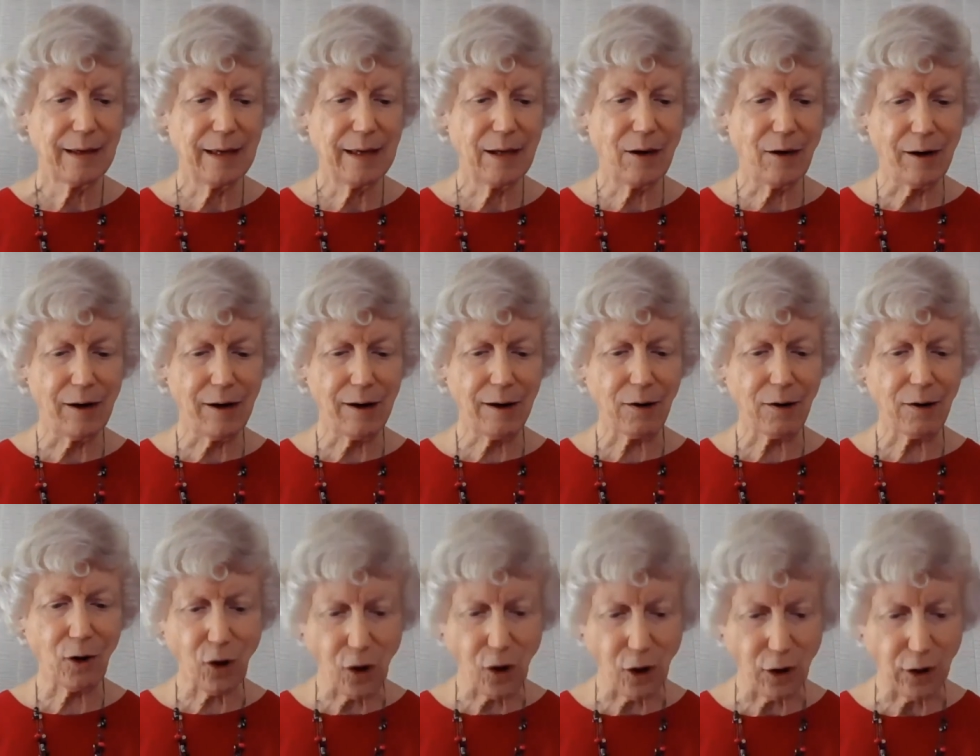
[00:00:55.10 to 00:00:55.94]
In
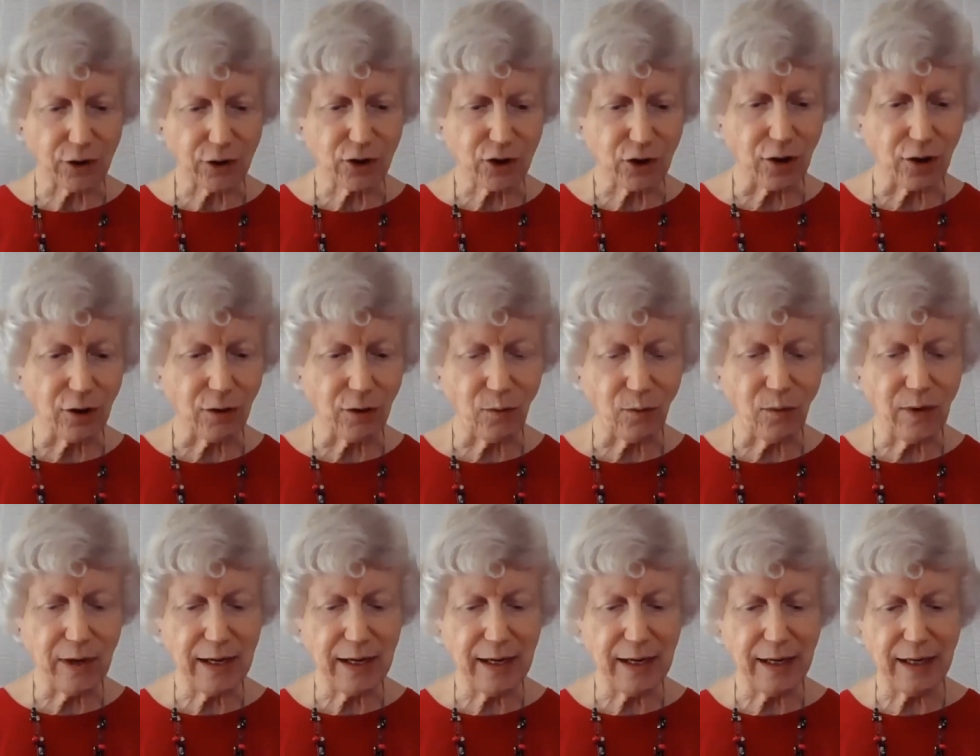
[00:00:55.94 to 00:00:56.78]
our culture,
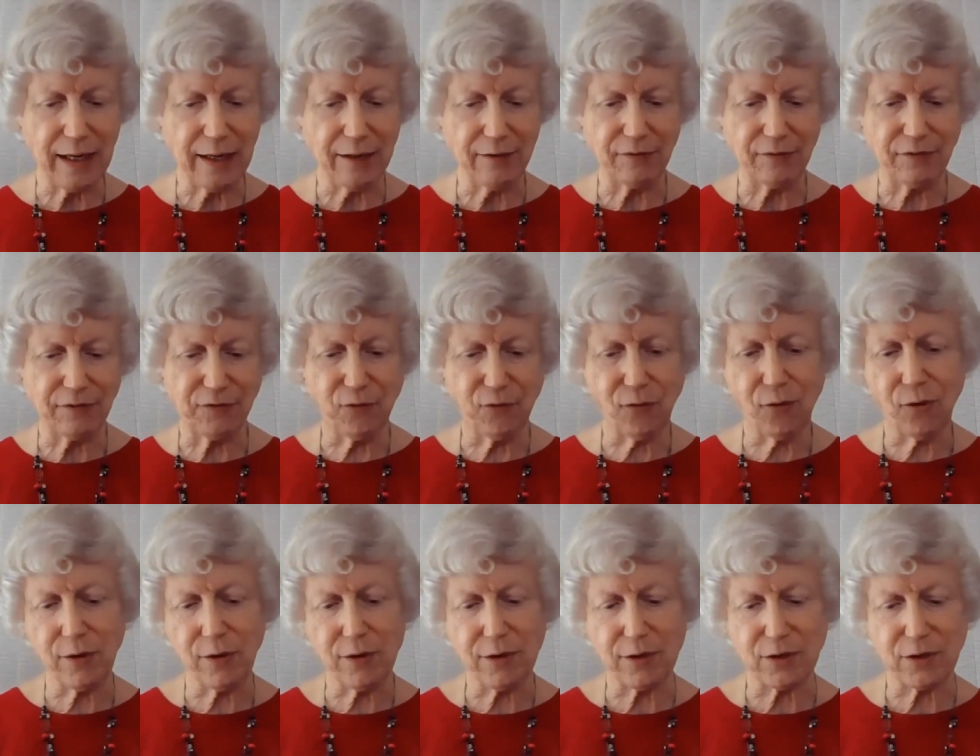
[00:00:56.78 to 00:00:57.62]
we
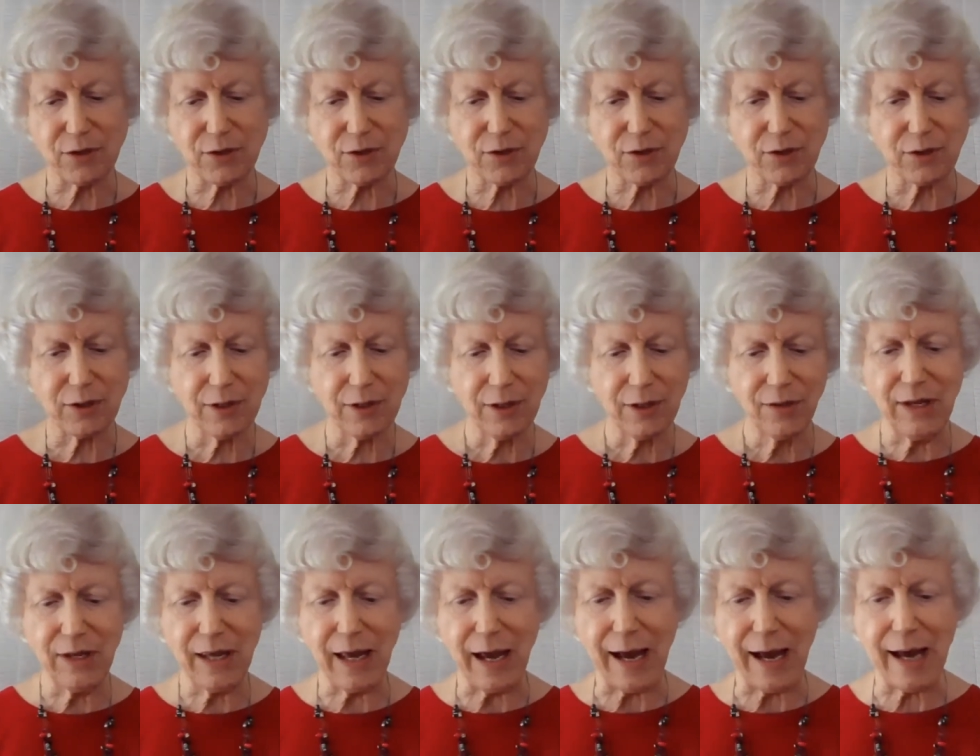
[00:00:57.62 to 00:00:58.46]
enforce
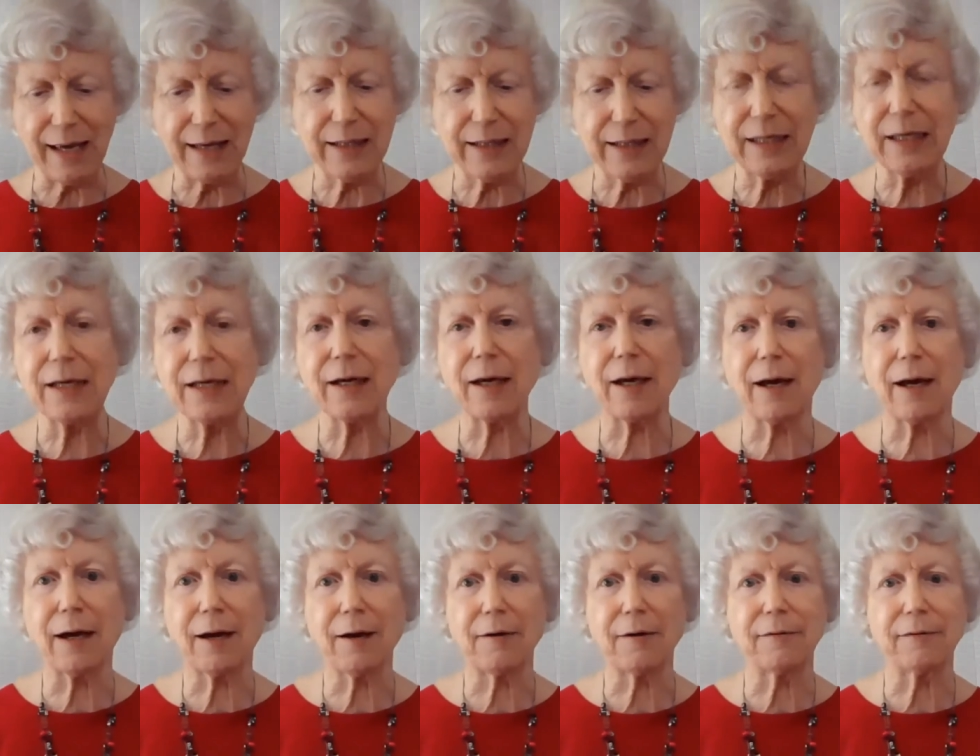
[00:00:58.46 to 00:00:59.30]
the idea
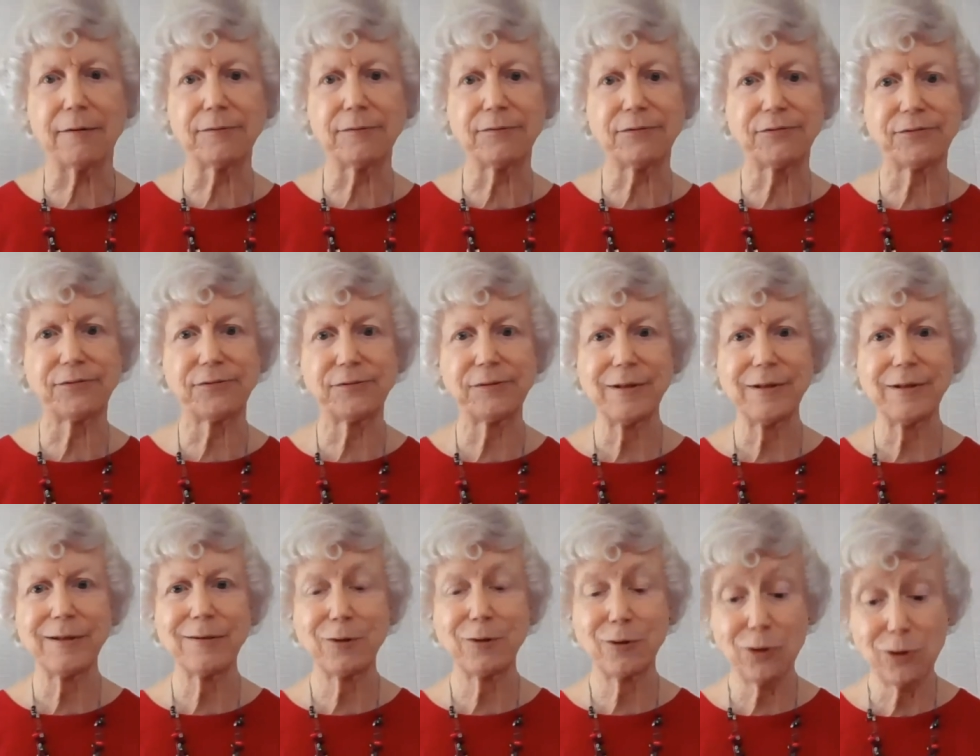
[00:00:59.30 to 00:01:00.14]
of
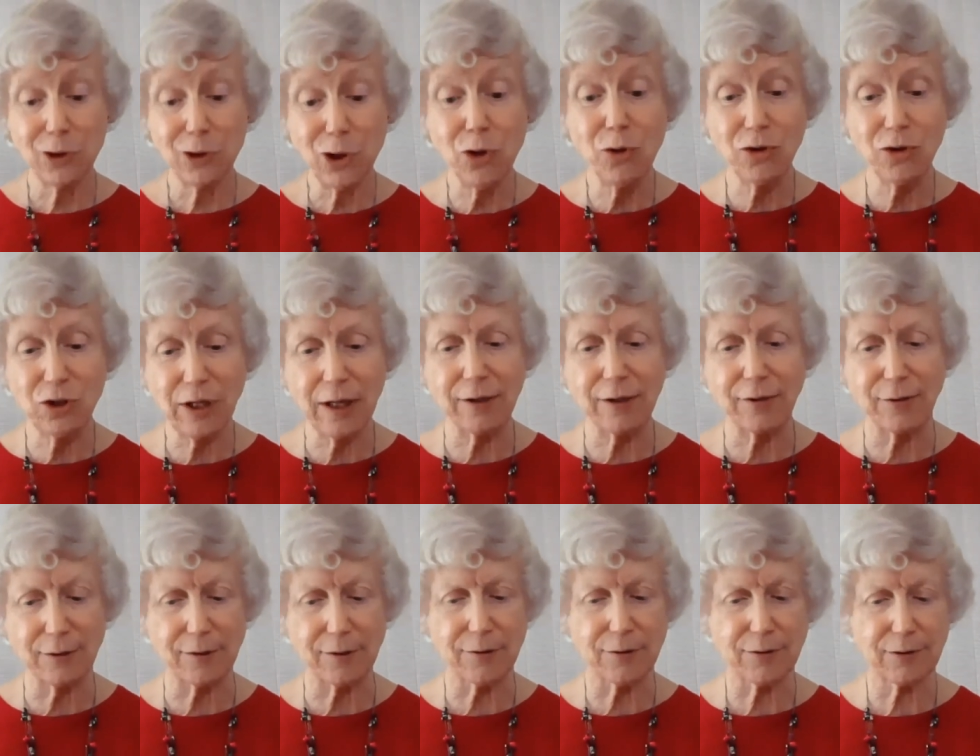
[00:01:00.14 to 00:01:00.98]
two
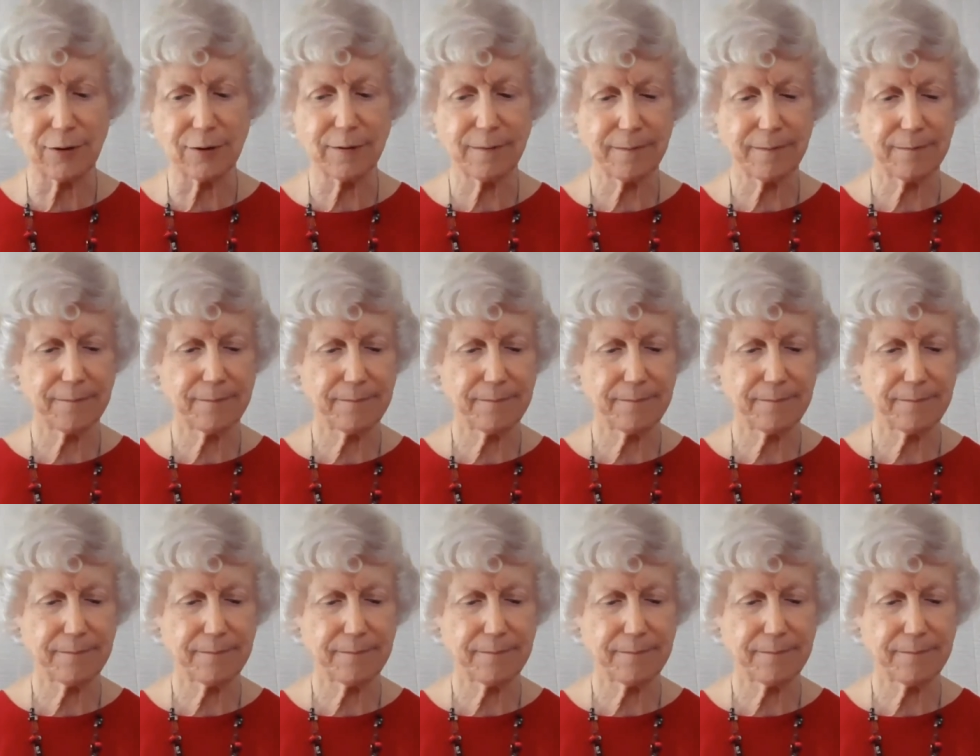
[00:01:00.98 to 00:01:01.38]
genders.